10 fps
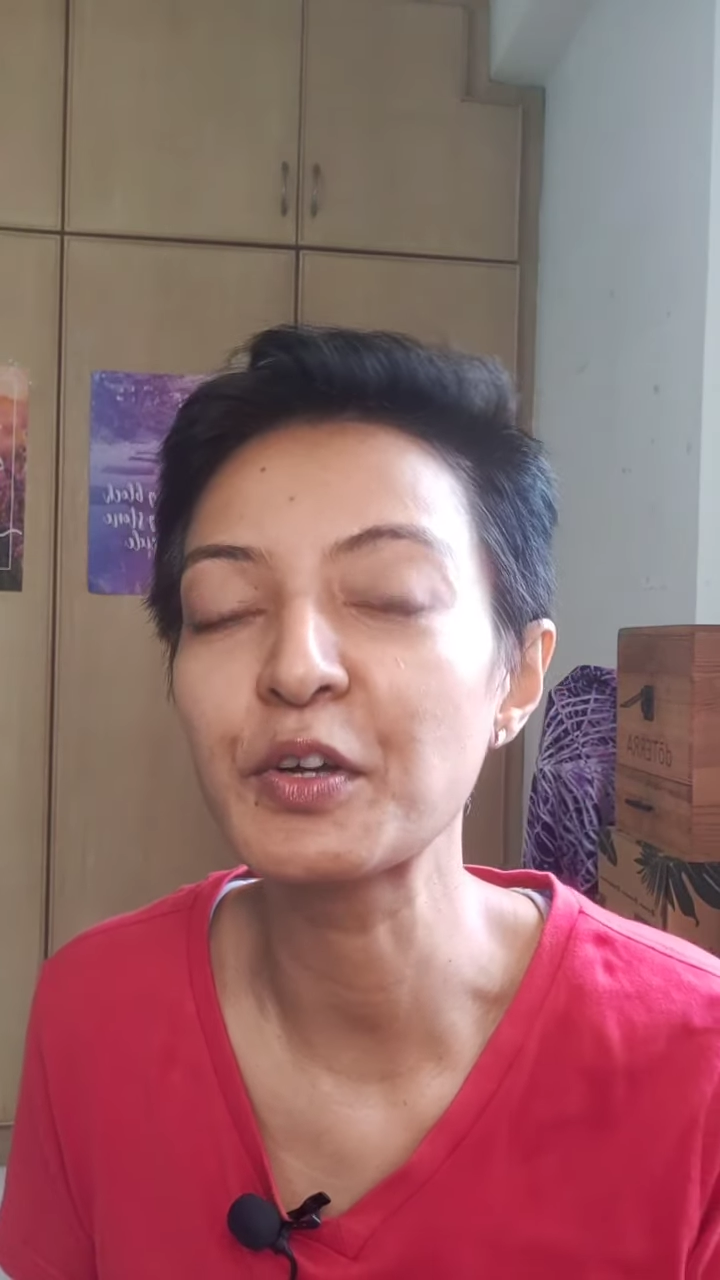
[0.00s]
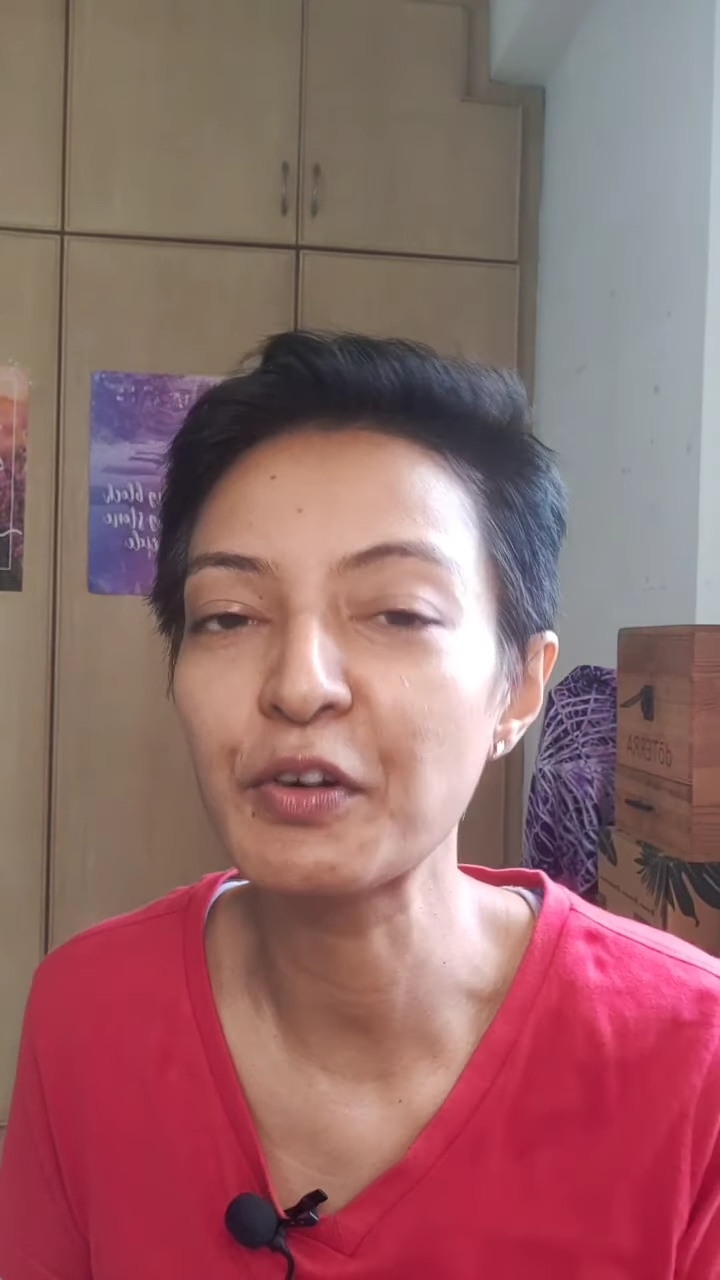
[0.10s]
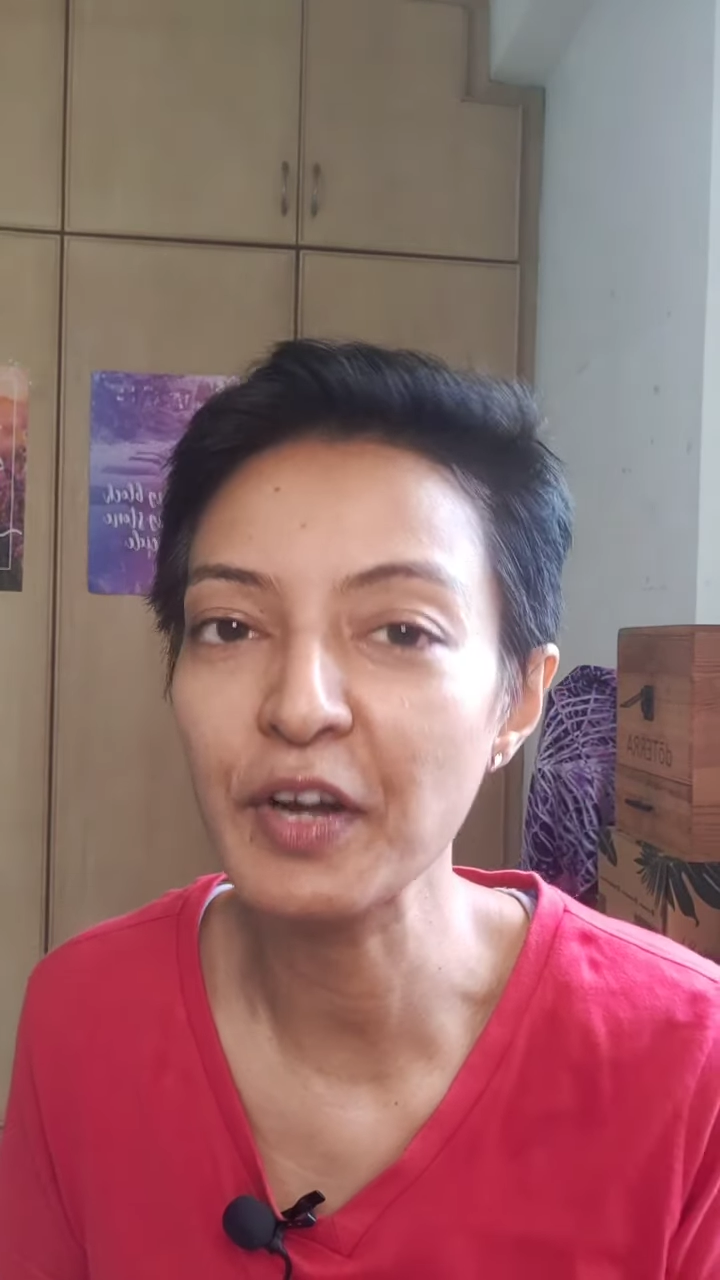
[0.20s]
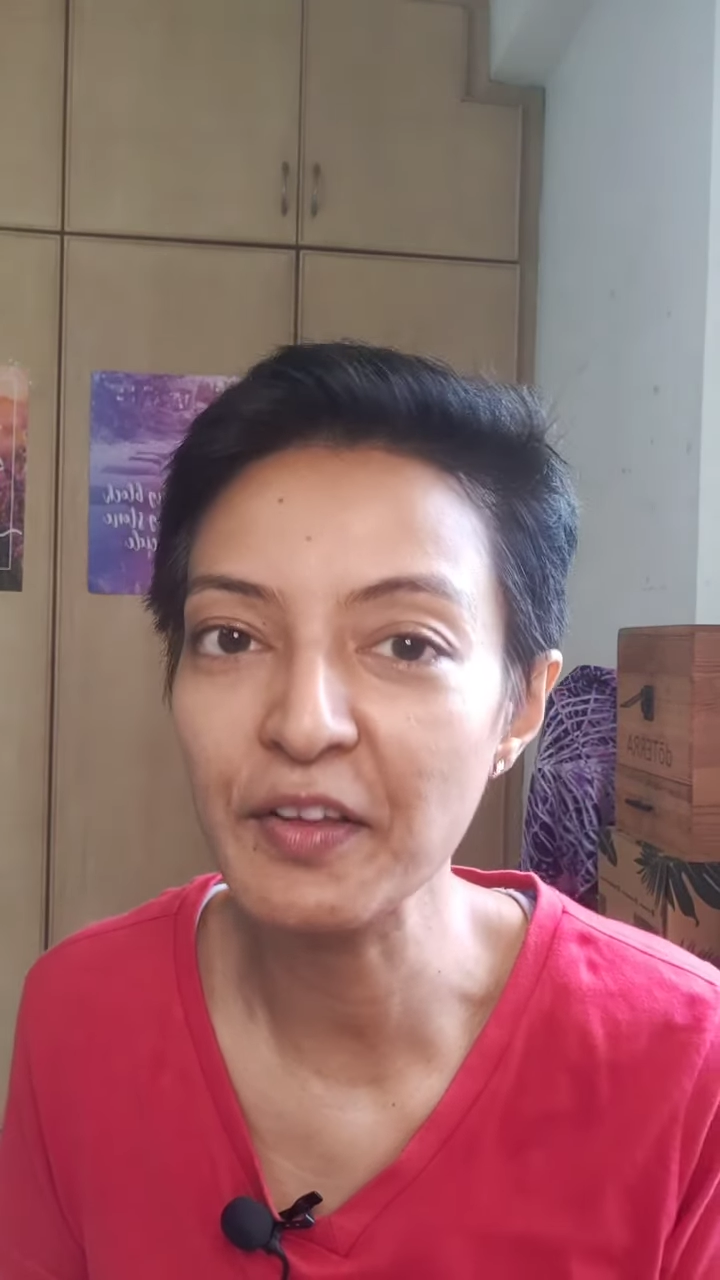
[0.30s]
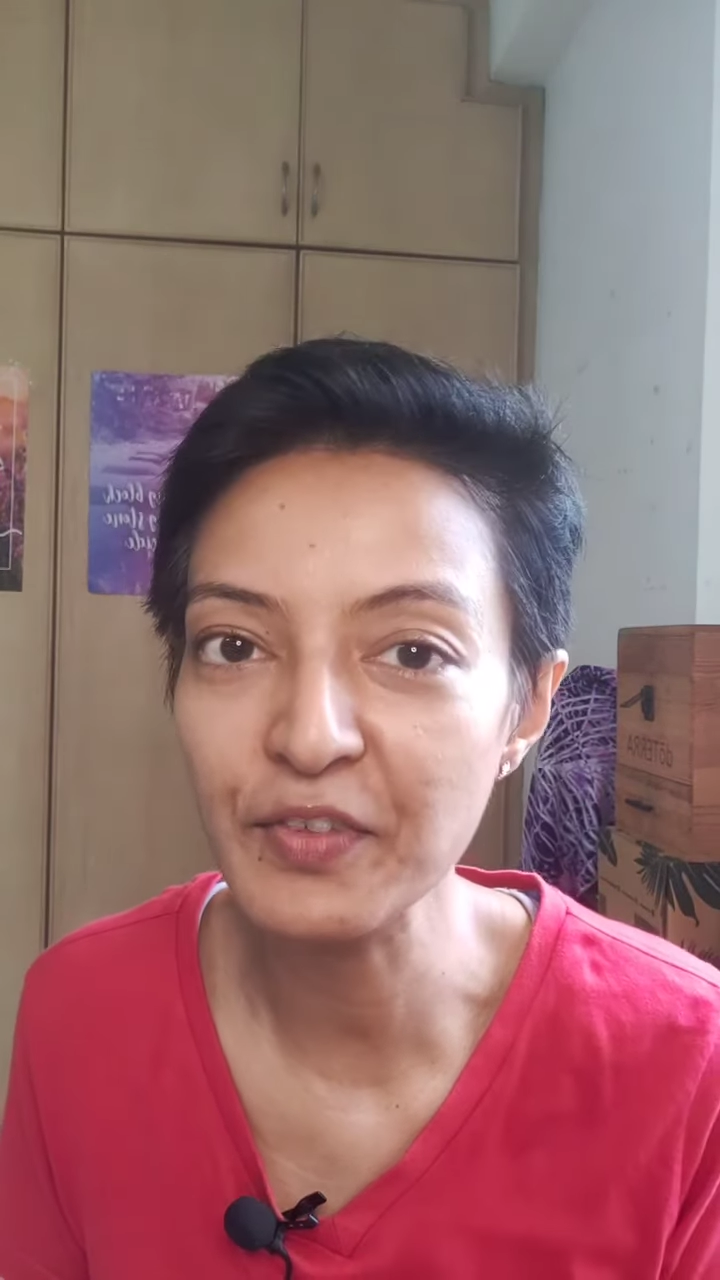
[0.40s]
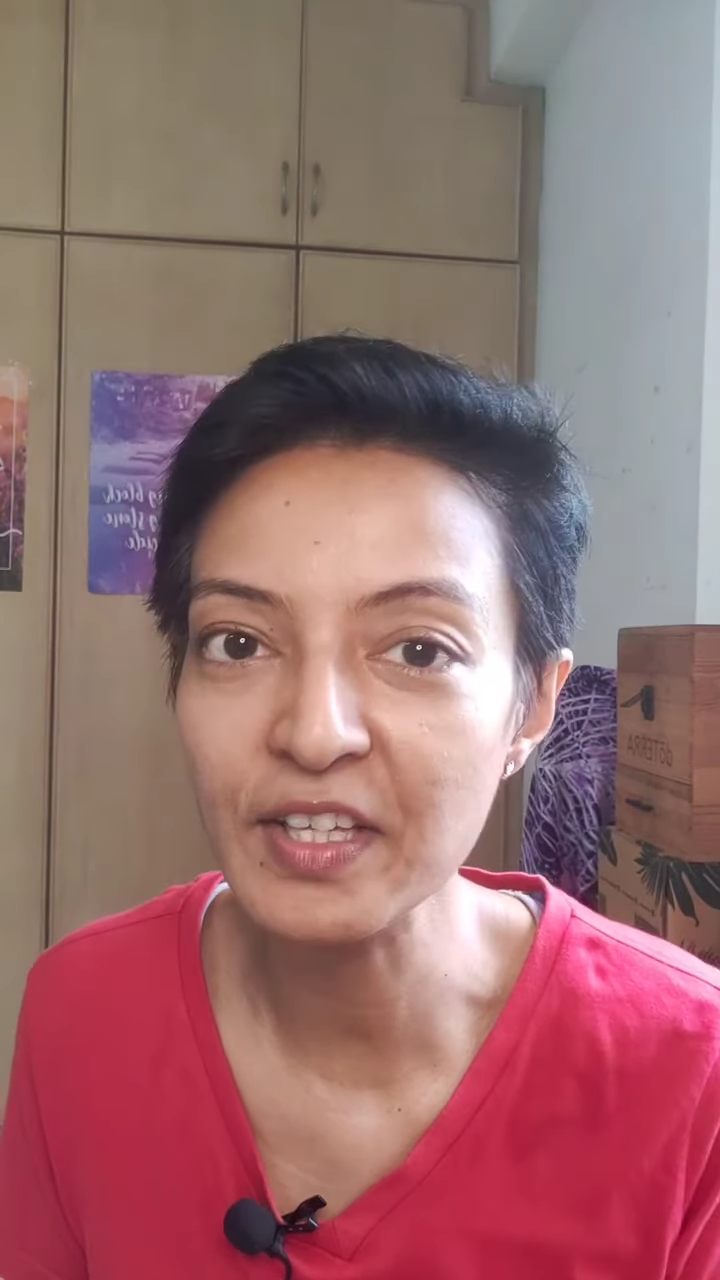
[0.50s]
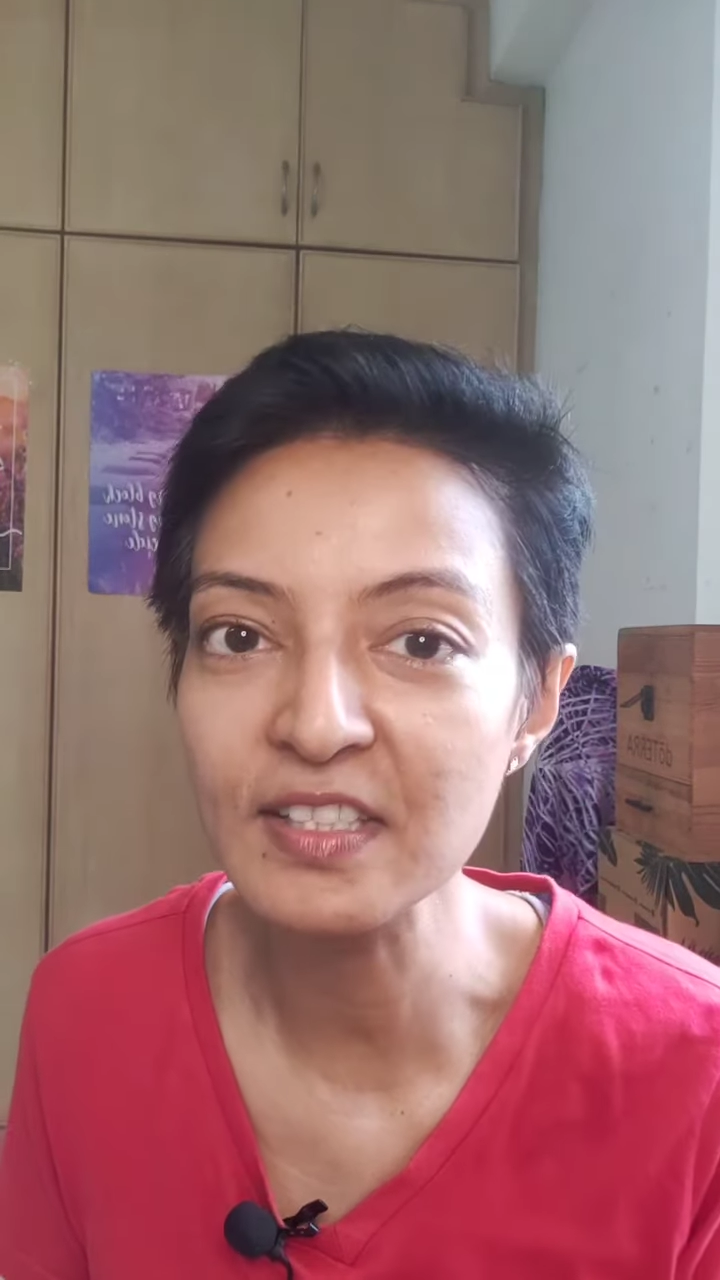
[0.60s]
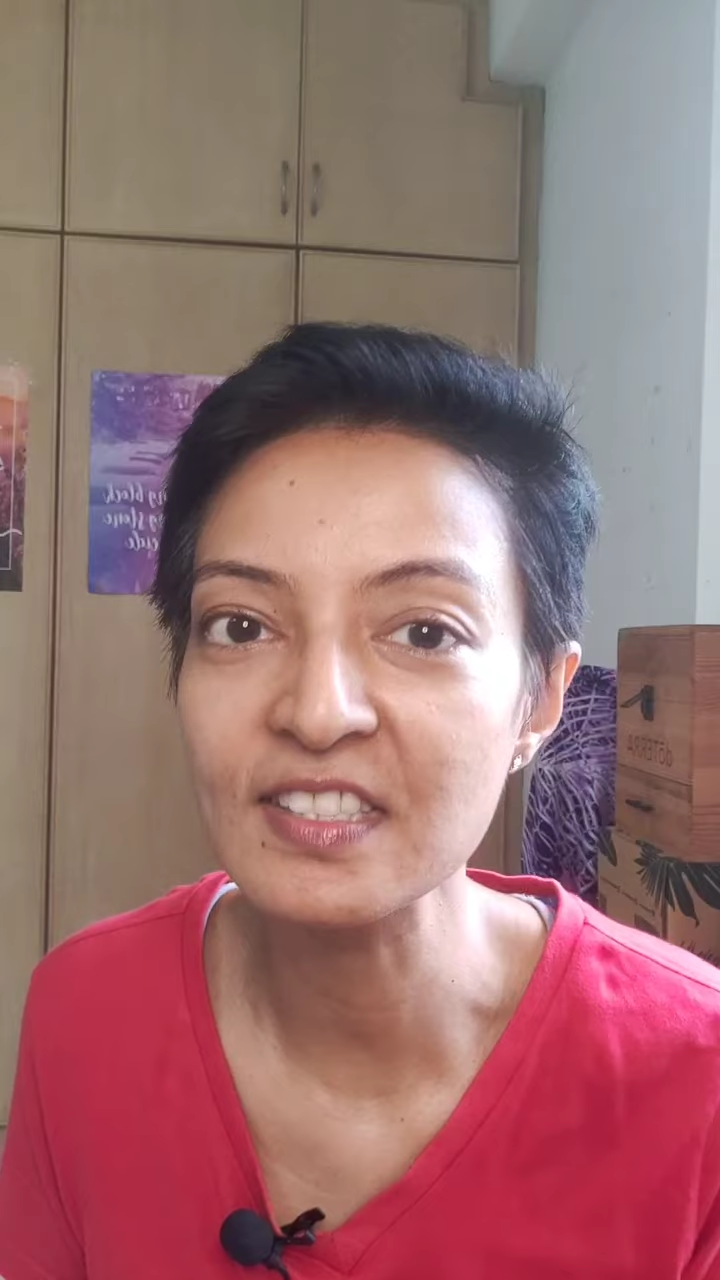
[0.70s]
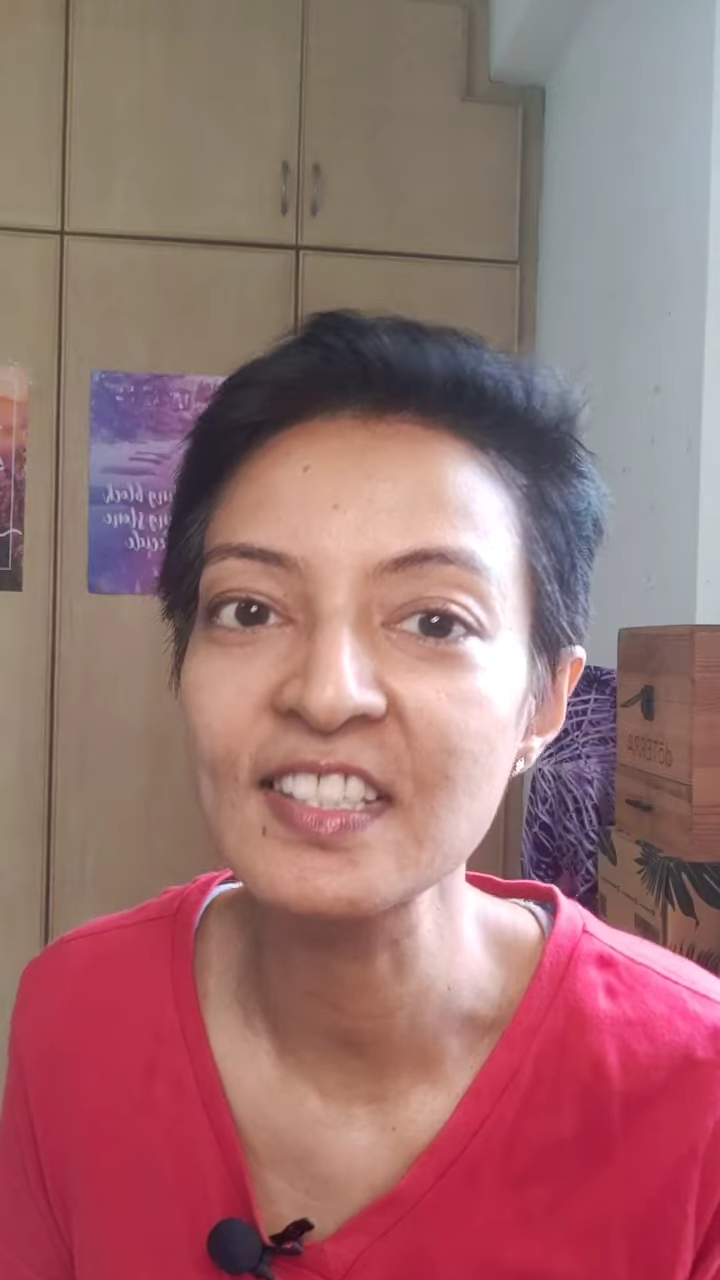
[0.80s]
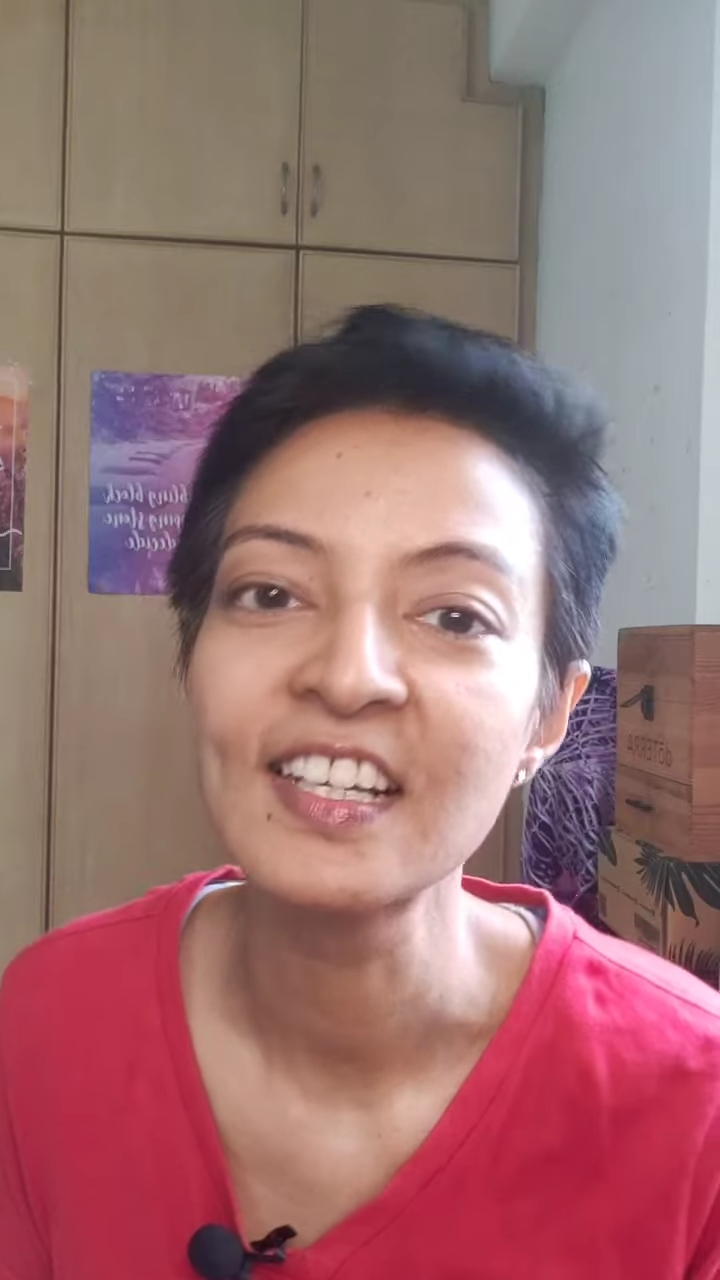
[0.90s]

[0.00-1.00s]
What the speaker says: cravings